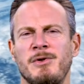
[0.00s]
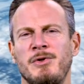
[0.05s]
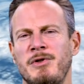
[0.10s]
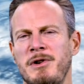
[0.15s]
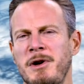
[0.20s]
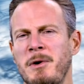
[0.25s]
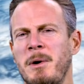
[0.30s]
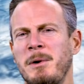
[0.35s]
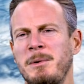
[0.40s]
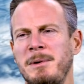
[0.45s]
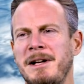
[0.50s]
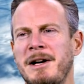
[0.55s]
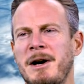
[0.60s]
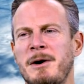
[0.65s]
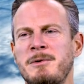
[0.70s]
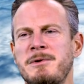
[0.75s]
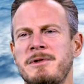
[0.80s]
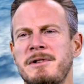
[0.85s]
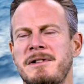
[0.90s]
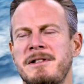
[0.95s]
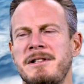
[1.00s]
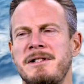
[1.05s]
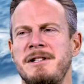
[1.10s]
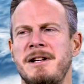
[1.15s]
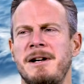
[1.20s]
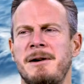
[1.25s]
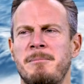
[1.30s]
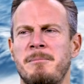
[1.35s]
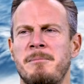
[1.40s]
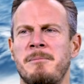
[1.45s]
Do you only go to the
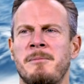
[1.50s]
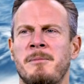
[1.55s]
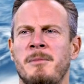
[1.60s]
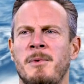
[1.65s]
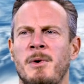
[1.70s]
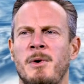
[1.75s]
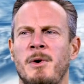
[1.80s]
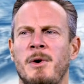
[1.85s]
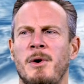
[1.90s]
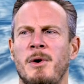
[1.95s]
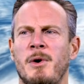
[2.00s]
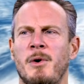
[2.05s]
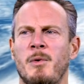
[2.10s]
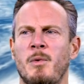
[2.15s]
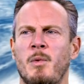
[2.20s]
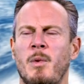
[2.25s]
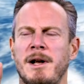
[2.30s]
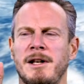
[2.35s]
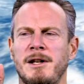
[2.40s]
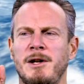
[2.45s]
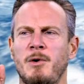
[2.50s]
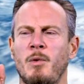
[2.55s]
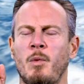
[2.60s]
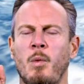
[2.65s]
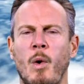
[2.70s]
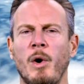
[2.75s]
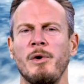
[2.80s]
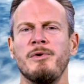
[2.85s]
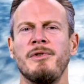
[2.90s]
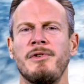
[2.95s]
gym when you
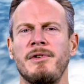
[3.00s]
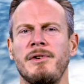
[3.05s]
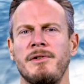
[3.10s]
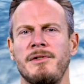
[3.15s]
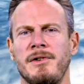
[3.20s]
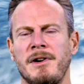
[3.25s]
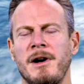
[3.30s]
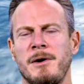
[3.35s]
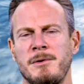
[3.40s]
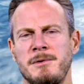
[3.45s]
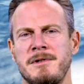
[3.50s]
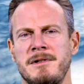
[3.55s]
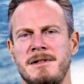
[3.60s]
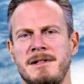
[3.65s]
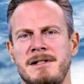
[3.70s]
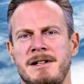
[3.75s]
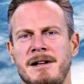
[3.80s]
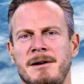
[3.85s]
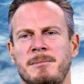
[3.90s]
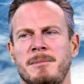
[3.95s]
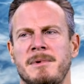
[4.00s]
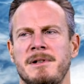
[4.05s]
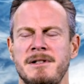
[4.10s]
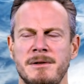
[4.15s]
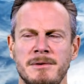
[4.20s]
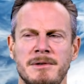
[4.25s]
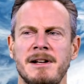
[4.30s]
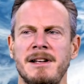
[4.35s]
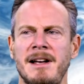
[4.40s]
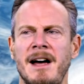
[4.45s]
want to go to the gym? And she
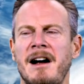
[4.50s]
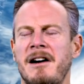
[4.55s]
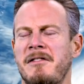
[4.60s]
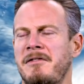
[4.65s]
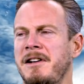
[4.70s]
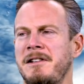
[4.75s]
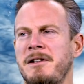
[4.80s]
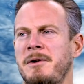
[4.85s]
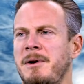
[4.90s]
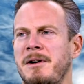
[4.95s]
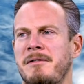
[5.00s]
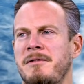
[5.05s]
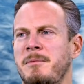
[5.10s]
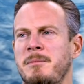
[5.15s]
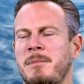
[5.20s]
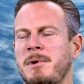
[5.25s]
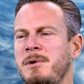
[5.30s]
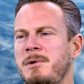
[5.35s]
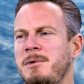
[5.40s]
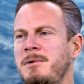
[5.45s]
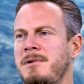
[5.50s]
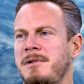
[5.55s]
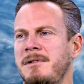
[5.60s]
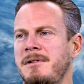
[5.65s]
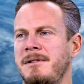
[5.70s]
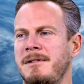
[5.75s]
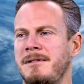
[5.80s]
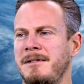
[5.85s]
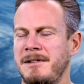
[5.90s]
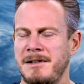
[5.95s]
was like, yeah, if I don't have a mood,
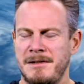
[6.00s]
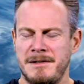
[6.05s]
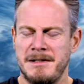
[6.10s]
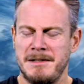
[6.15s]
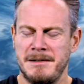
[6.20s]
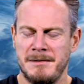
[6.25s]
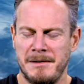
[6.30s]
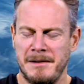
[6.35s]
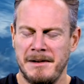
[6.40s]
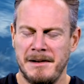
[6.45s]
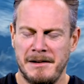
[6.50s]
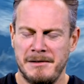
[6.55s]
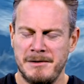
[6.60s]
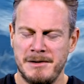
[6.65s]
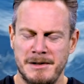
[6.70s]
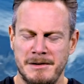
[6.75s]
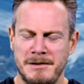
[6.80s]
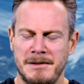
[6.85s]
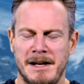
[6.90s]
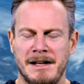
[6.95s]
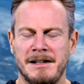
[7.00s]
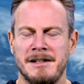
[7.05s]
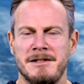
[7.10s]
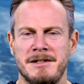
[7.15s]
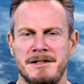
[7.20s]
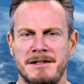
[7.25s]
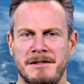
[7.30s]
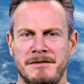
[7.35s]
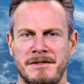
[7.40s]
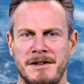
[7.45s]
English
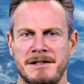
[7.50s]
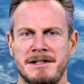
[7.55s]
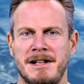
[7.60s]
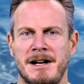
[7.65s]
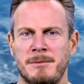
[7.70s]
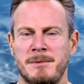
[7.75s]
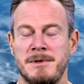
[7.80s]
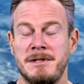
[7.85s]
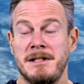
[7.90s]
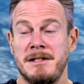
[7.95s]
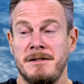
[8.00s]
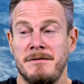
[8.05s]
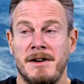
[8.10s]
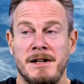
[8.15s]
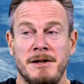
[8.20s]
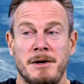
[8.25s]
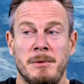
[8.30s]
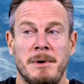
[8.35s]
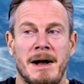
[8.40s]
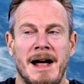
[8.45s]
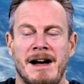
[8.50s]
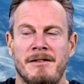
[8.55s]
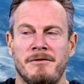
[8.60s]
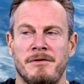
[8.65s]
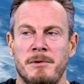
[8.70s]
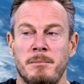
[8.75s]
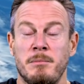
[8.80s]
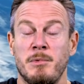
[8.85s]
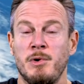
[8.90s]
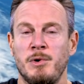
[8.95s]
isn't their first language, says if I don't have
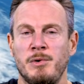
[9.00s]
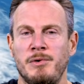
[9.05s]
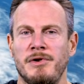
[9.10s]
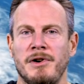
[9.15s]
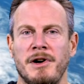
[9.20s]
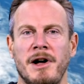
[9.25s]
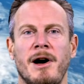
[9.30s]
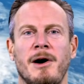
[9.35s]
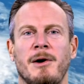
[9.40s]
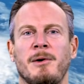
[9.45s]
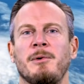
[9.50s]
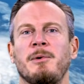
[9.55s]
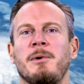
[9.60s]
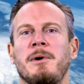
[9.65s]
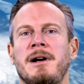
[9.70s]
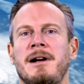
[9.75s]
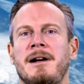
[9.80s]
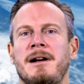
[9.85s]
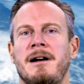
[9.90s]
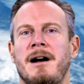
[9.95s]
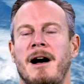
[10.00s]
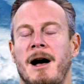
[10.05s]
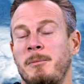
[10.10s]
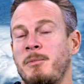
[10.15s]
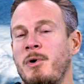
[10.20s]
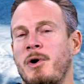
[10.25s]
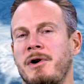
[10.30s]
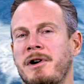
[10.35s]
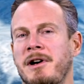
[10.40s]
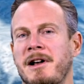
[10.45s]
the mood to go, I'm
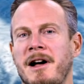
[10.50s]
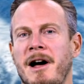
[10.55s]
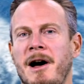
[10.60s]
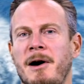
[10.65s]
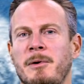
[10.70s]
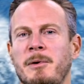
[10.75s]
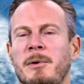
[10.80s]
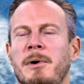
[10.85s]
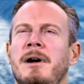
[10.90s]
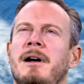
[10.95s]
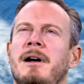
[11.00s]
not gonna go.